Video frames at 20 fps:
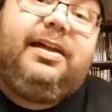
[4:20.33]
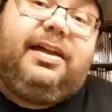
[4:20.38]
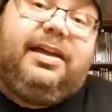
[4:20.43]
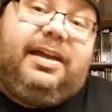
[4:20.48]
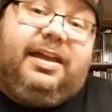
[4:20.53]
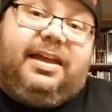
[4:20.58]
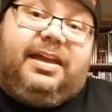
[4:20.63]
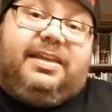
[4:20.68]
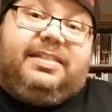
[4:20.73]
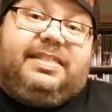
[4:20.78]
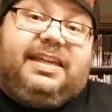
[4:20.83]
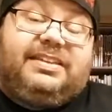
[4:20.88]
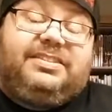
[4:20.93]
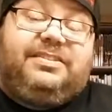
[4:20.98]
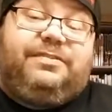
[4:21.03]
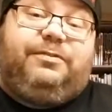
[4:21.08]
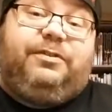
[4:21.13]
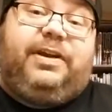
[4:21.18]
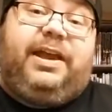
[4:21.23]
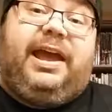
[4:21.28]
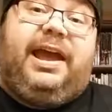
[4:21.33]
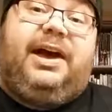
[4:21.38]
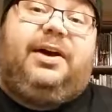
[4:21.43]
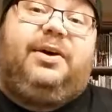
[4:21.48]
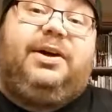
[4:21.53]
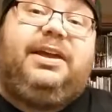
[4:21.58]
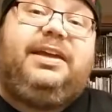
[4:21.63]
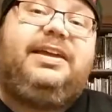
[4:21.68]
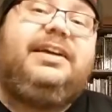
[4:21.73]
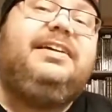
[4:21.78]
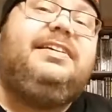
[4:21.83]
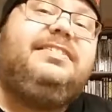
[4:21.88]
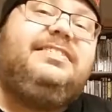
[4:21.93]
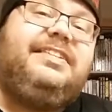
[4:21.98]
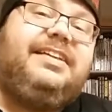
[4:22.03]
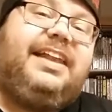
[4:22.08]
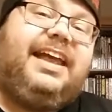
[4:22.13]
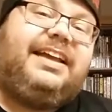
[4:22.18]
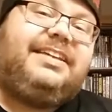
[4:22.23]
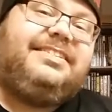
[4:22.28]
That's it for now. See you next
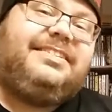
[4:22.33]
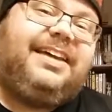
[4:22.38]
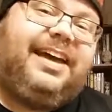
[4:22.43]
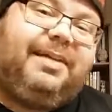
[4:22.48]
time.